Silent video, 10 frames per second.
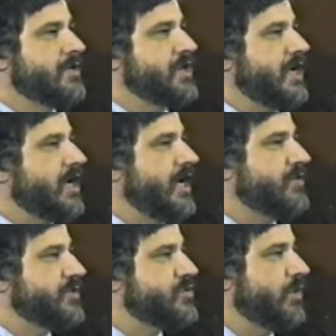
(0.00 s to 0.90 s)

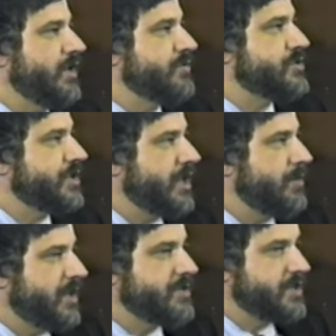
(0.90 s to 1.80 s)
Psychiatrists were interested in
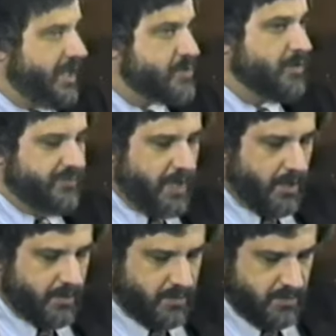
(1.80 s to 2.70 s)
it because it has
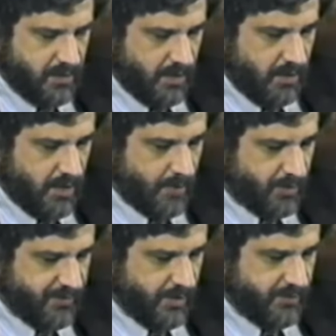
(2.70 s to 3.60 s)
profound, uh, a
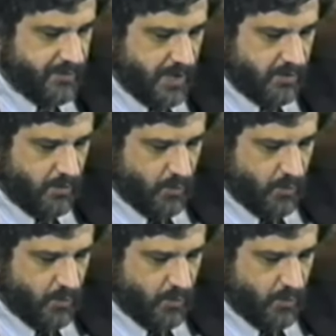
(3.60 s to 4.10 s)
profound effect on